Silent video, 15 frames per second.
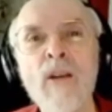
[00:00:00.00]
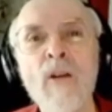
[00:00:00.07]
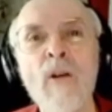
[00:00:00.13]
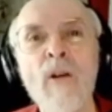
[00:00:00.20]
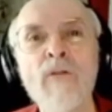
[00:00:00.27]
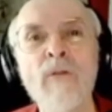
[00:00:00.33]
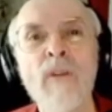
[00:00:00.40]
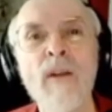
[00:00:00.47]

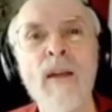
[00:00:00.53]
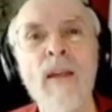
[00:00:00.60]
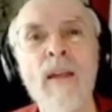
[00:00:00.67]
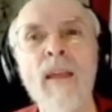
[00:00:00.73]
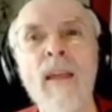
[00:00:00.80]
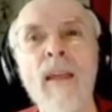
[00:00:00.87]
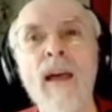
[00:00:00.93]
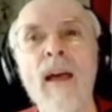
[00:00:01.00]
of
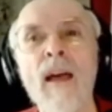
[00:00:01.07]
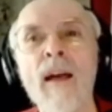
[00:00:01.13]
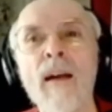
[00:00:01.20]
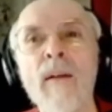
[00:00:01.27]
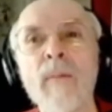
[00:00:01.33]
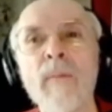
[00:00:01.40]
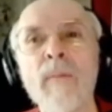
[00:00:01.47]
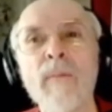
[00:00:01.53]

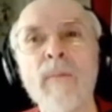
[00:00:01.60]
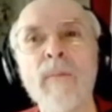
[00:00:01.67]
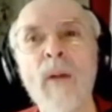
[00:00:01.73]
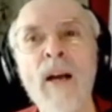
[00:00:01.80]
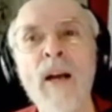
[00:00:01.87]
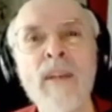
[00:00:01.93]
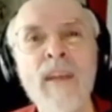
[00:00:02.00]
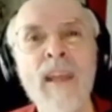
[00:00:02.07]

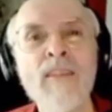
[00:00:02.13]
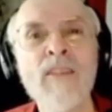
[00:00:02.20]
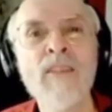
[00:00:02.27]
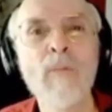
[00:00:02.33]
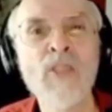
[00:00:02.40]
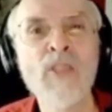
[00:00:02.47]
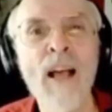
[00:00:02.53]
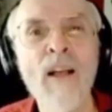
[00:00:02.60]
Martinez
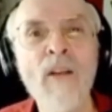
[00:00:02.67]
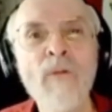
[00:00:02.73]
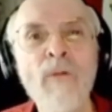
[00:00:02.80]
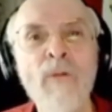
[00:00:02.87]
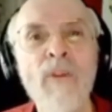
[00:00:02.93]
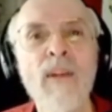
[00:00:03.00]
himself